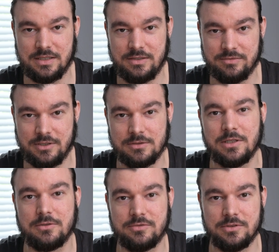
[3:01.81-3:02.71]
I found
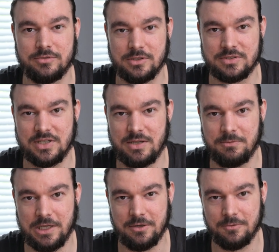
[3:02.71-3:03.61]
out for the first time
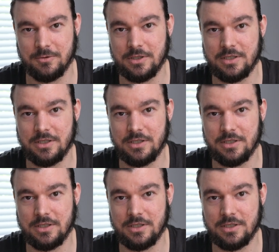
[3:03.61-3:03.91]
now